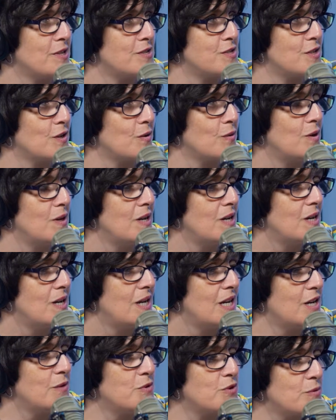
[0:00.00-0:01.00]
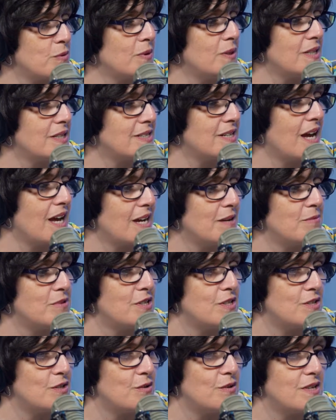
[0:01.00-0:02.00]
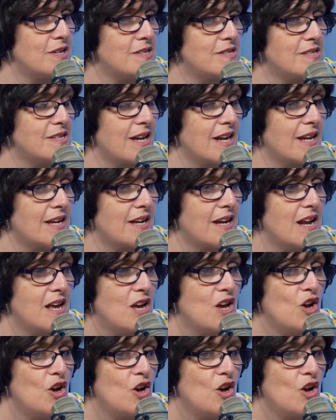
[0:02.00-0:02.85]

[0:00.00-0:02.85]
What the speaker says: So it was really time to do this, and